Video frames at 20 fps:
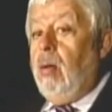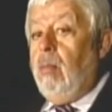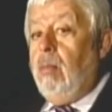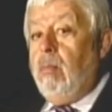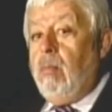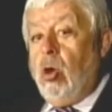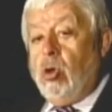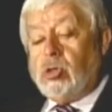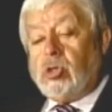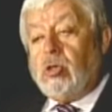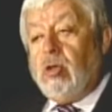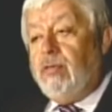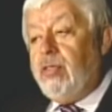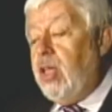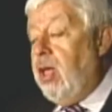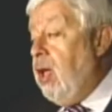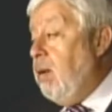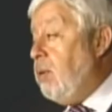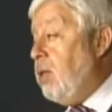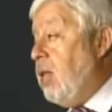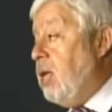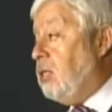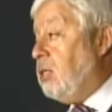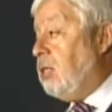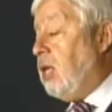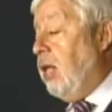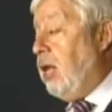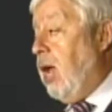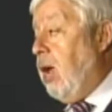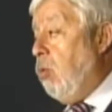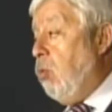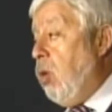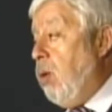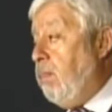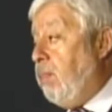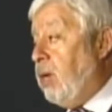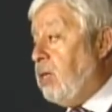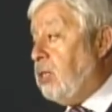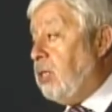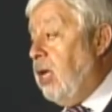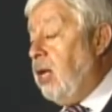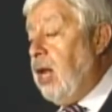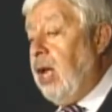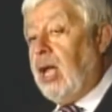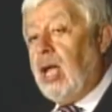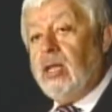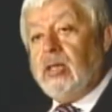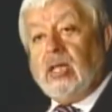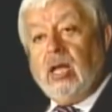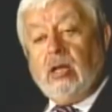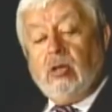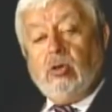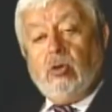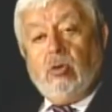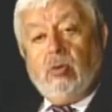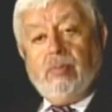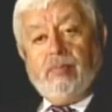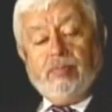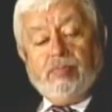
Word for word: most of the evidence that I will present, I can tell you